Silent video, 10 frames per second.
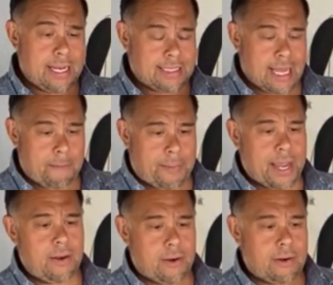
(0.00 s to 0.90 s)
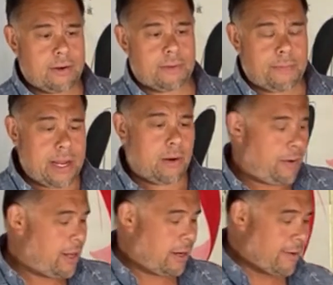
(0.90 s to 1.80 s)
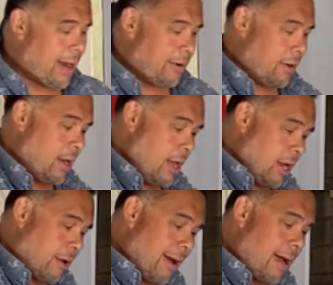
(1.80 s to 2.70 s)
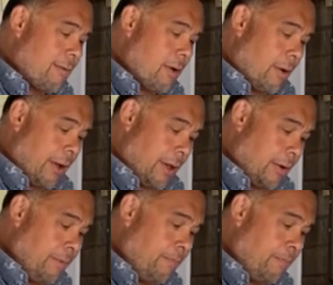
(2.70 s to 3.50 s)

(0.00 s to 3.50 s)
is that peanut oil and groundnut oil,